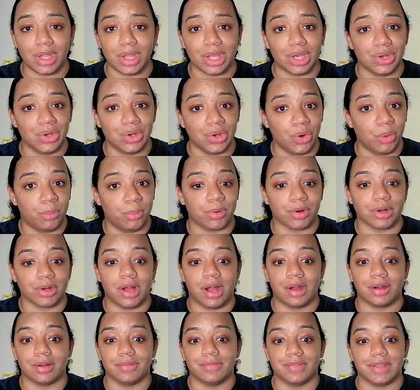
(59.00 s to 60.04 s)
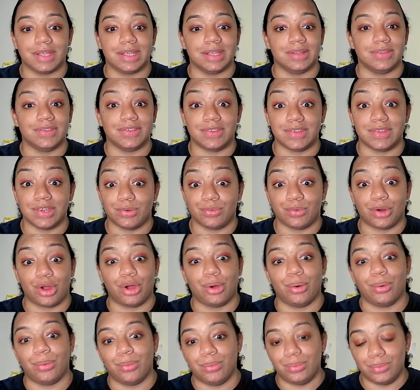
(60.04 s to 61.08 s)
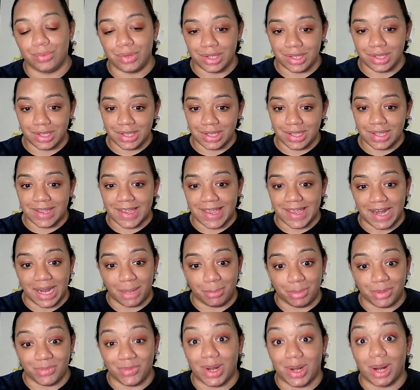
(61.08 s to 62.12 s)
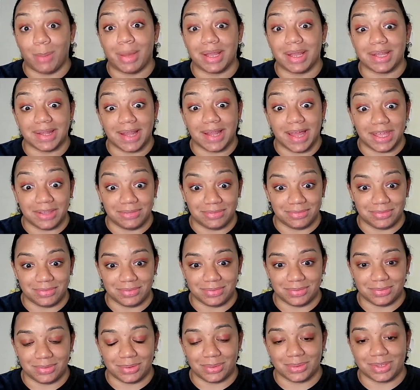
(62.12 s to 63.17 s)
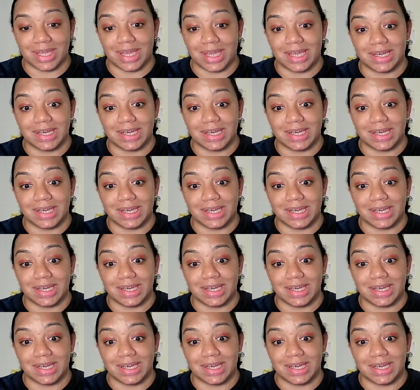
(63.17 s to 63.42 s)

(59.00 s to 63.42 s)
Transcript: no pornography, zero. And I put that on my life. Okay.